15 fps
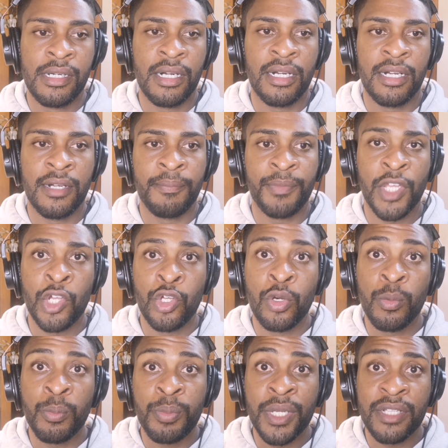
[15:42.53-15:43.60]
A
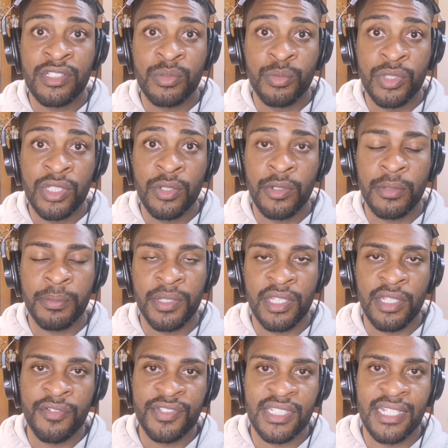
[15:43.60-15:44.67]
known person would do it, but the
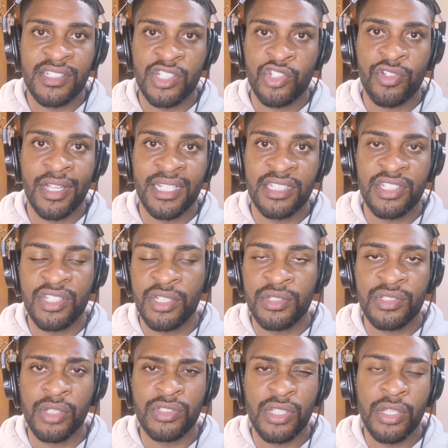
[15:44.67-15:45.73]
officer has the training to do
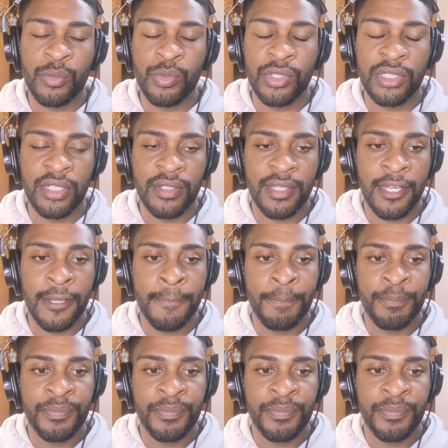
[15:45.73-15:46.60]
so, so they would do that.